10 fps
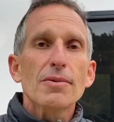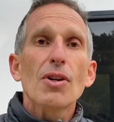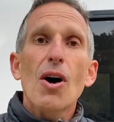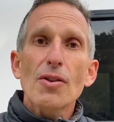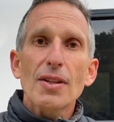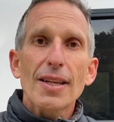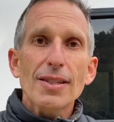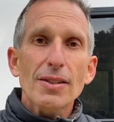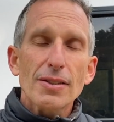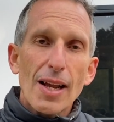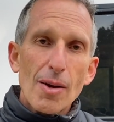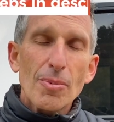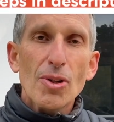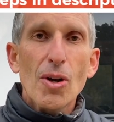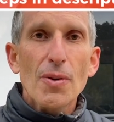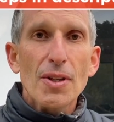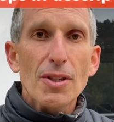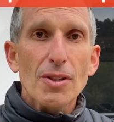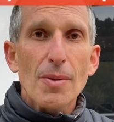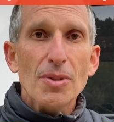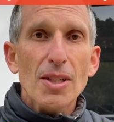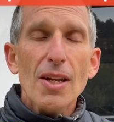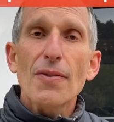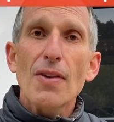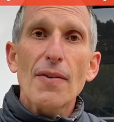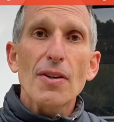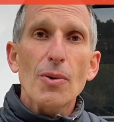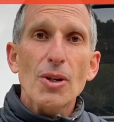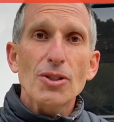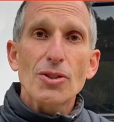All the links are down below in the description. If you have any questions